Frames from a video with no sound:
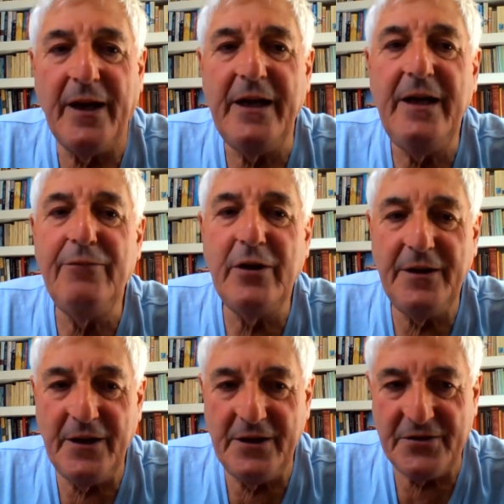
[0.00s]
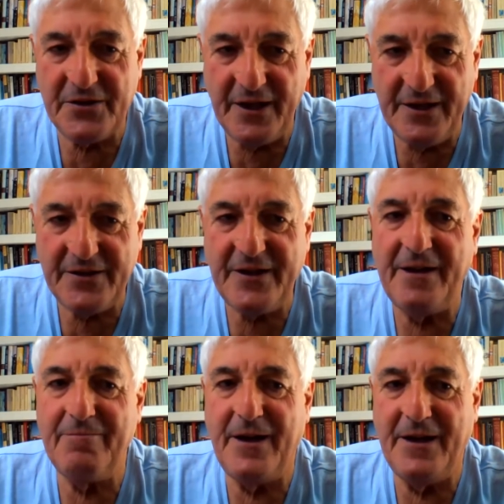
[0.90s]
Even in those days,
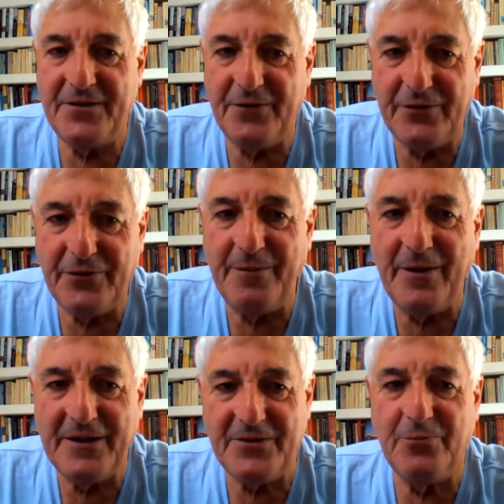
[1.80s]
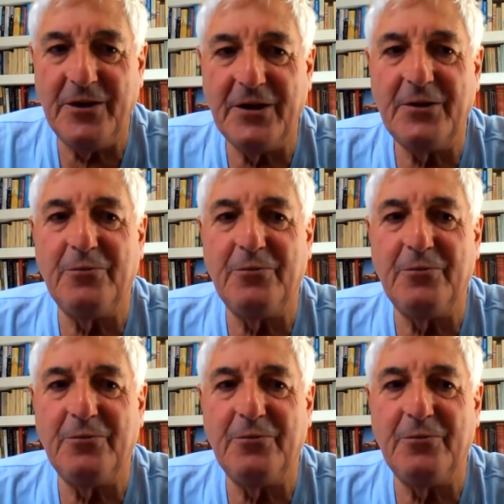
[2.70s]
£10 for 3 months' work